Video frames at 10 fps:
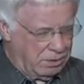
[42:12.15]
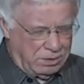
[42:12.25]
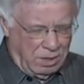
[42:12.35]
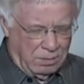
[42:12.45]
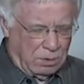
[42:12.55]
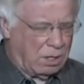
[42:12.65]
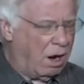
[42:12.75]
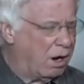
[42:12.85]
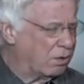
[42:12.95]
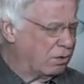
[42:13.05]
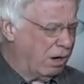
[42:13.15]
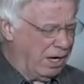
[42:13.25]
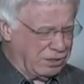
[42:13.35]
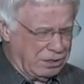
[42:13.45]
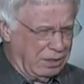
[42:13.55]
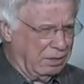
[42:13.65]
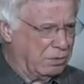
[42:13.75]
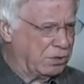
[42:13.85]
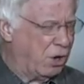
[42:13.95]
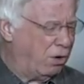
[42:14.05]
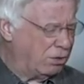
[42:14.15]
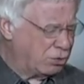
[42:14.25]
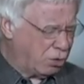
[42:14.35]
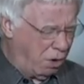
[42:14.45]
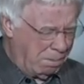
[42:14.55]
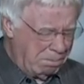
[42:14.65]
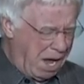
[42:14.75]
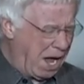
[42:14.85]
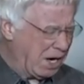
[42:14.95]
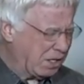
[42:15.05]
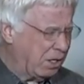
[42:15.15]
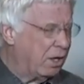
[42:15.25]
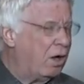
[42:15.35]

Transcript: terrible car crash and it was traumatic.